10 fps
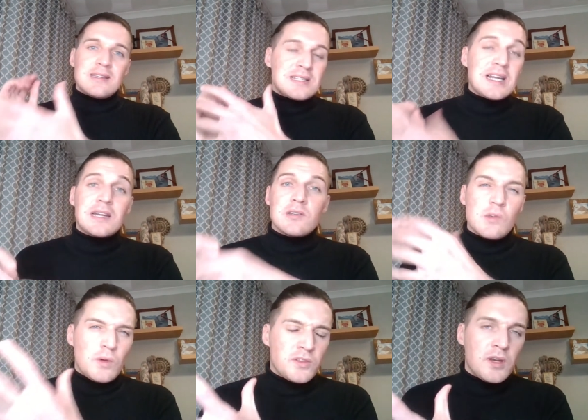uh,
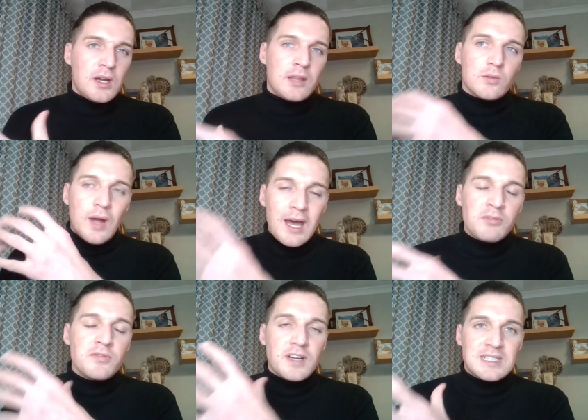sleepness, or one thing or another, or
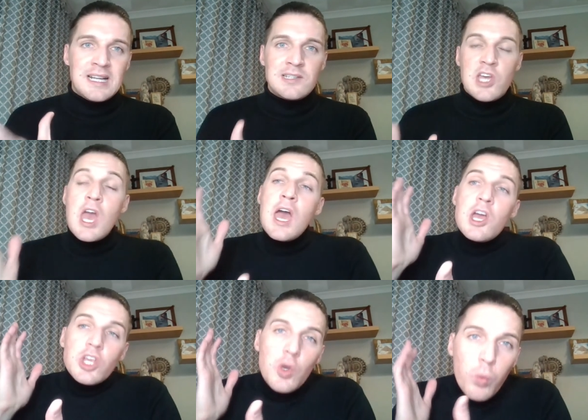health and vitality?
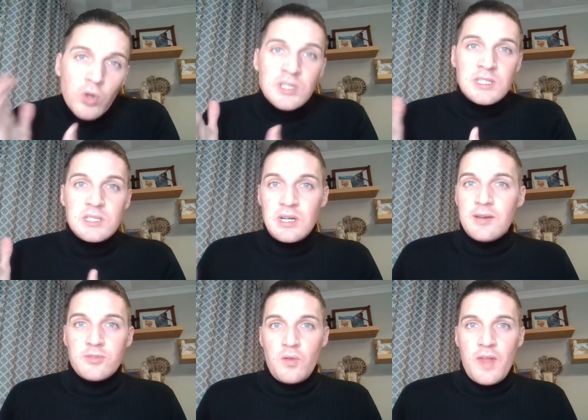You want it to
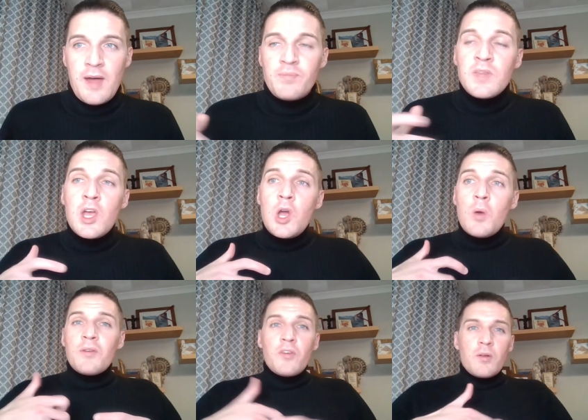deliver on that.
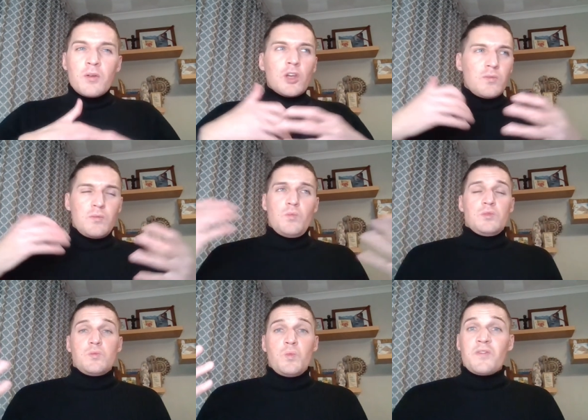With
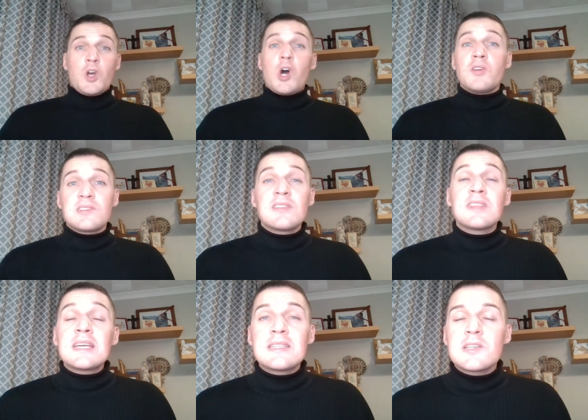with costs
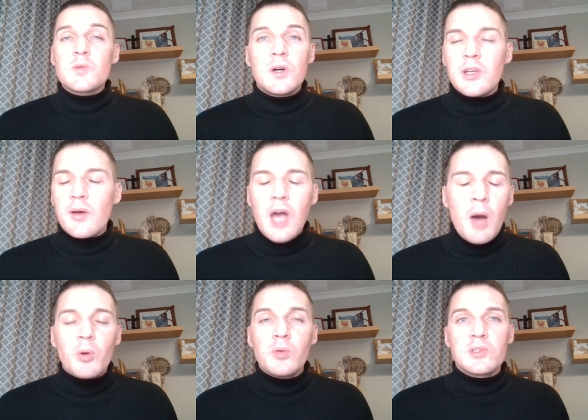and things in this world going
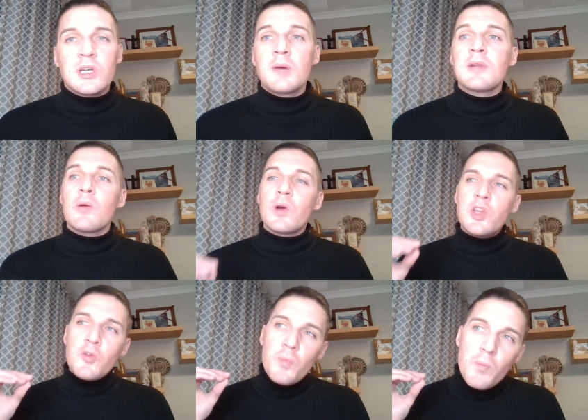up all the time now,
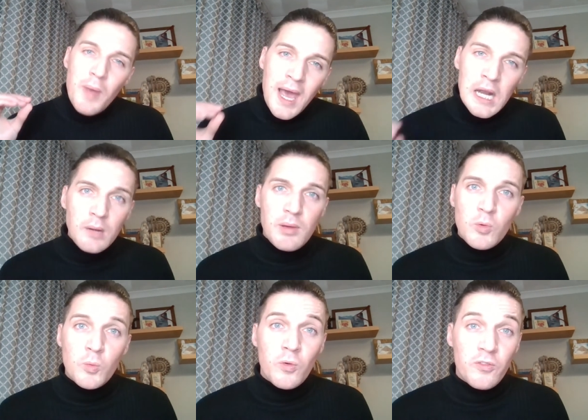when you pay a little bit
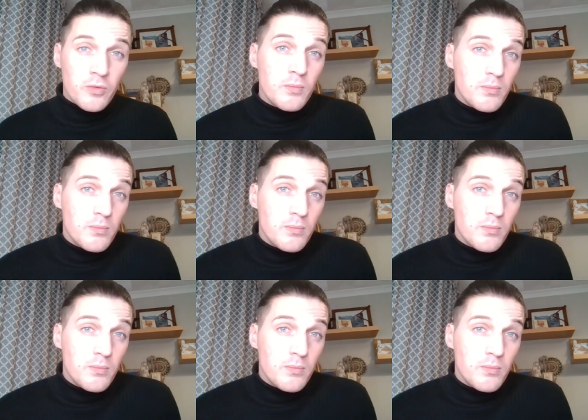more